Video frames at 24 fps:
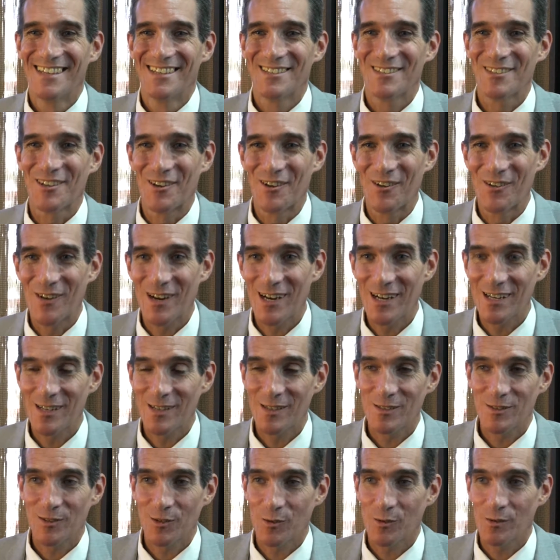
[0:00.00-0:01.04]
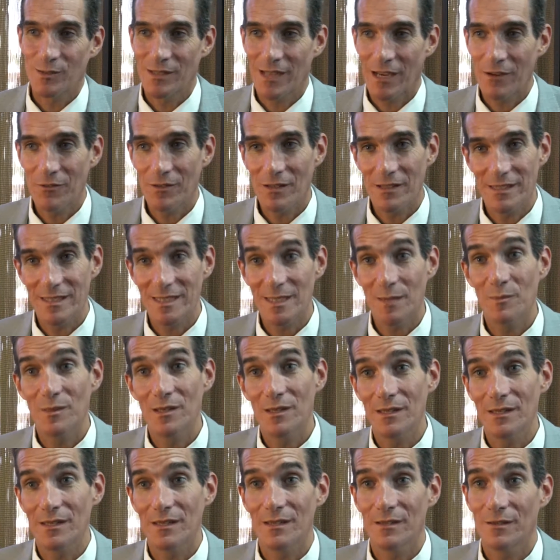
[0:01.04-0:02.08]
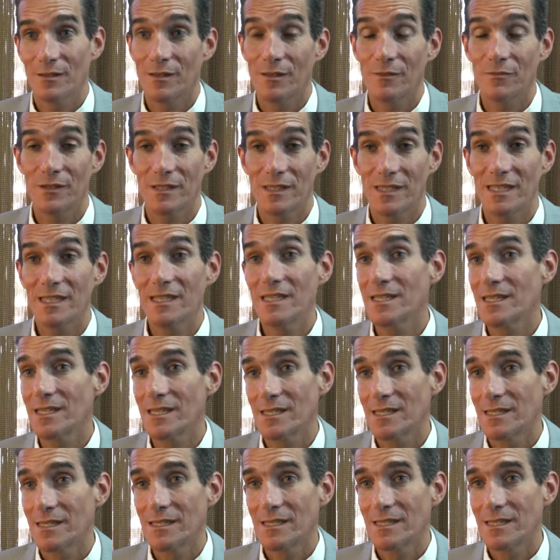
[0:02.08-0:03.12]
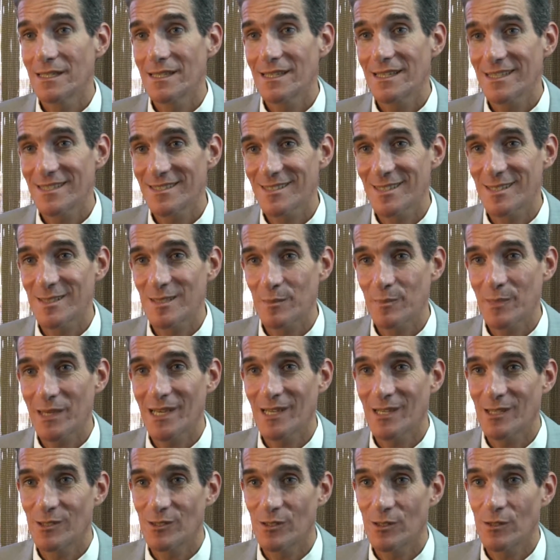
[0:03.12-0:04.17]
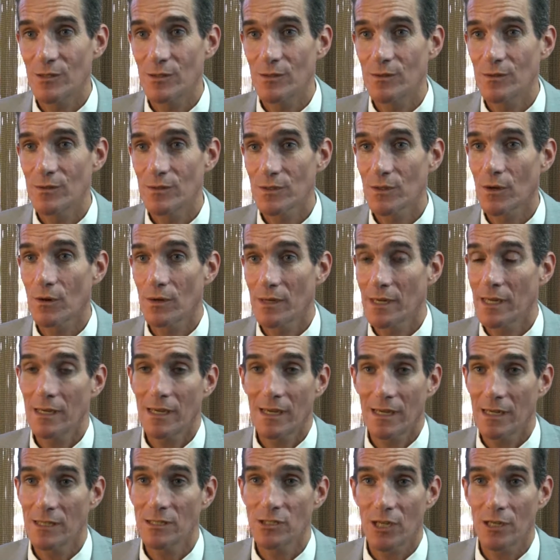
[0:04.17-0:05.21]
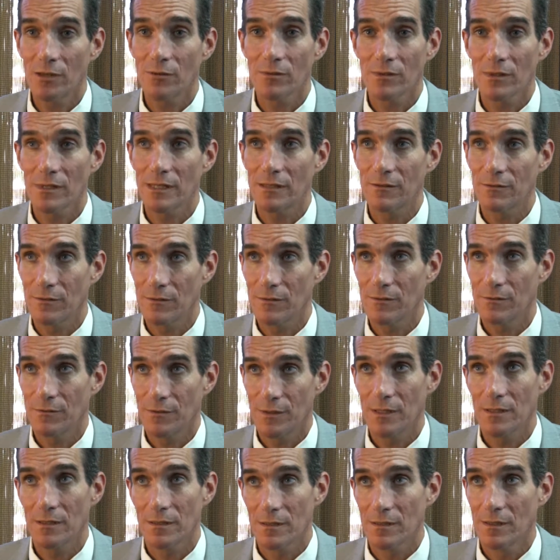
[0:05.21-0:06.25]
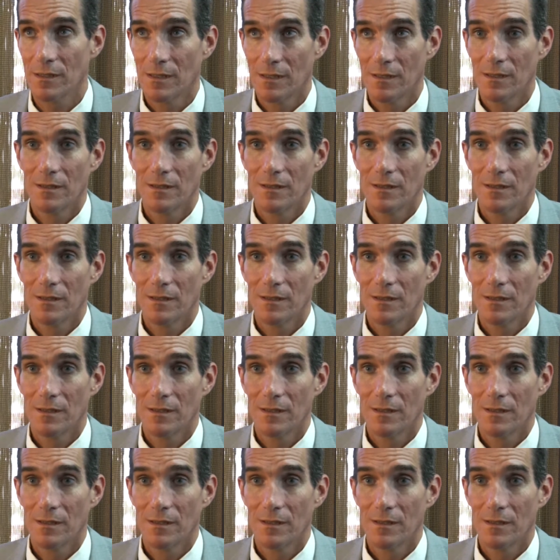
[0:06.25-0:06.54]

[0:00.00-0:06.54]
So definitely some of the fatigue has dissipated too. So and I generally feel